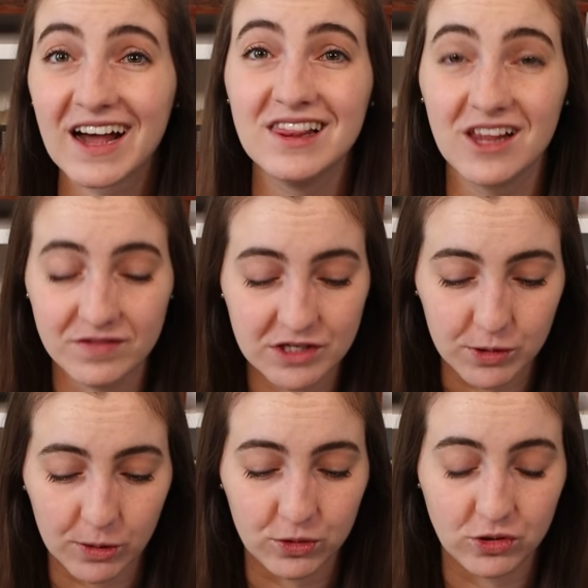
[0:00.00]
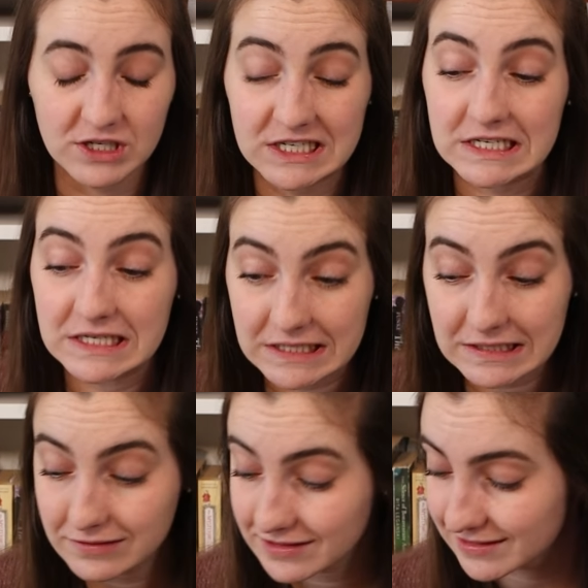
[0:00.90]
I love this purple.
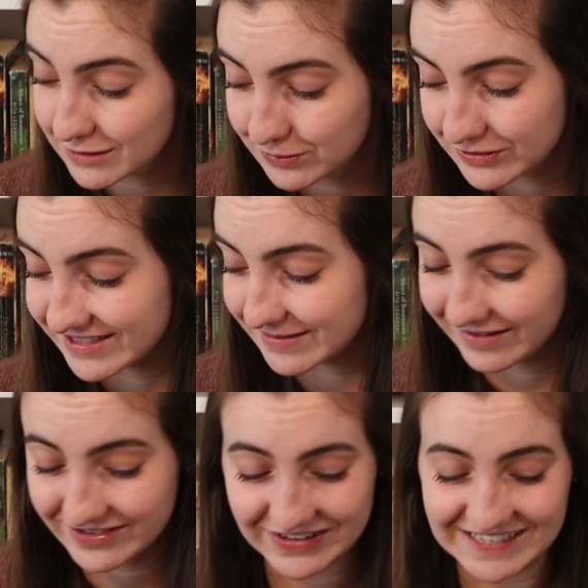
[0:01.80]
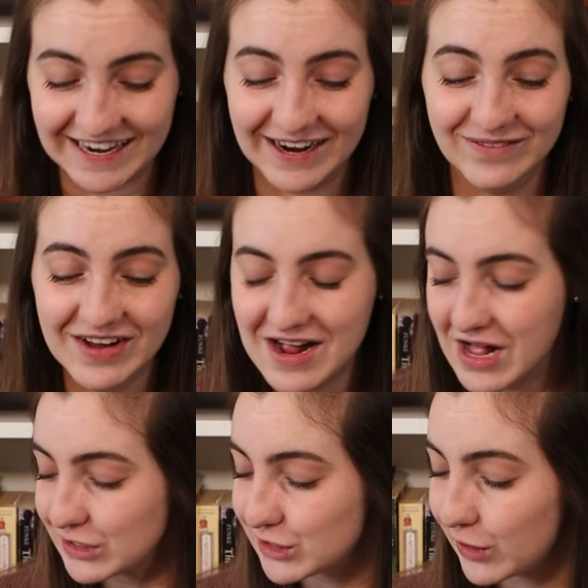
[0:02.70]
Oh, it's so pretty. I'm having a great time.
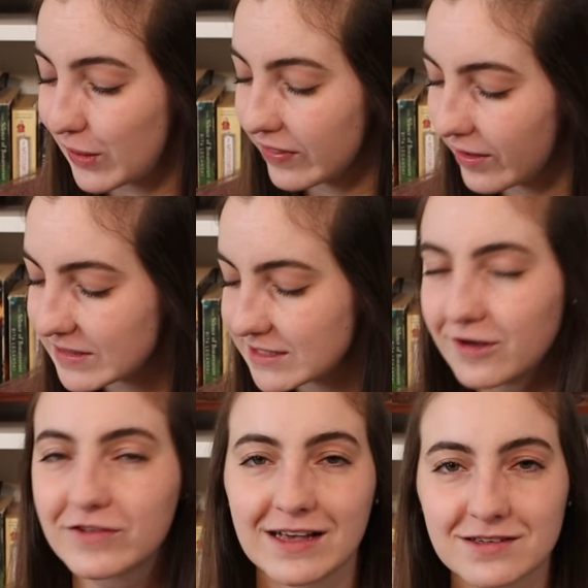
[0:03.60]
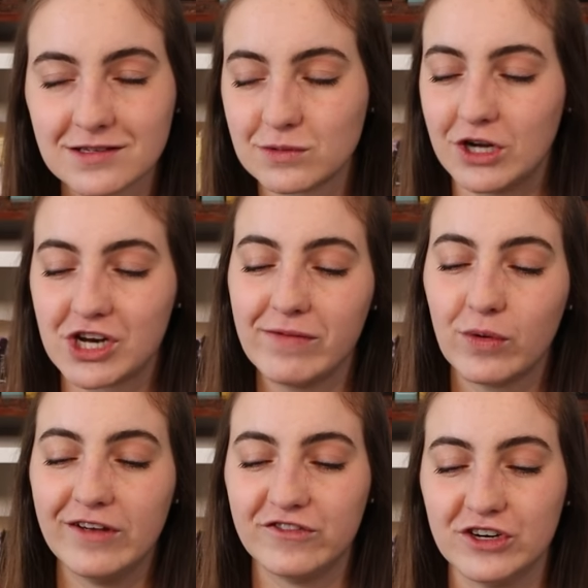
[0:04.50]
So I let myself cast on the swatch. I haven't
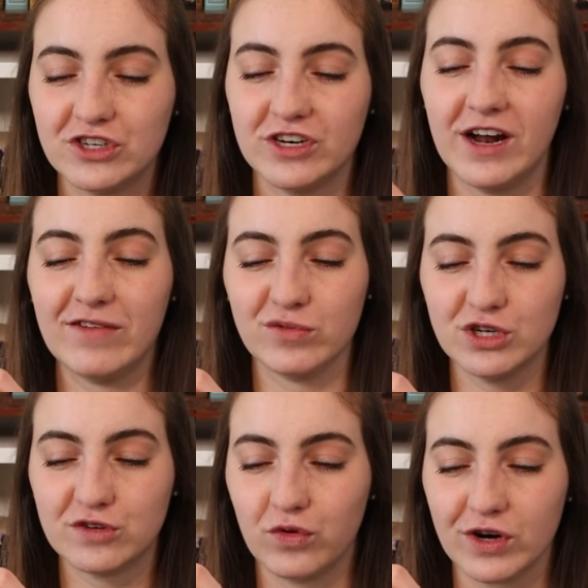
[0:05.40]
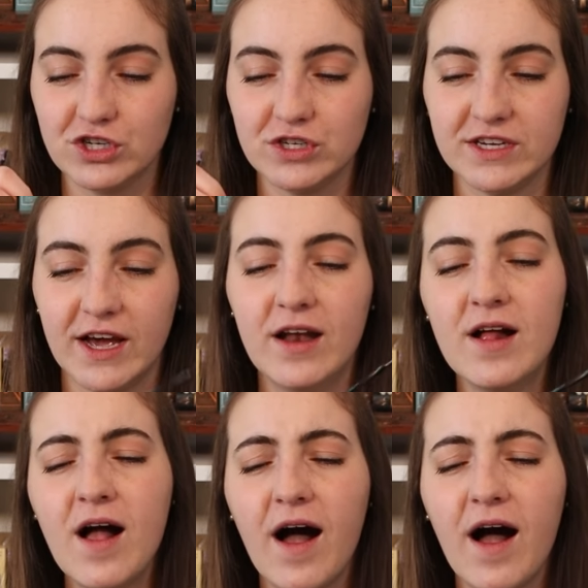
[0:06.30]
quite finished it. I haven't reached 4 inches yet.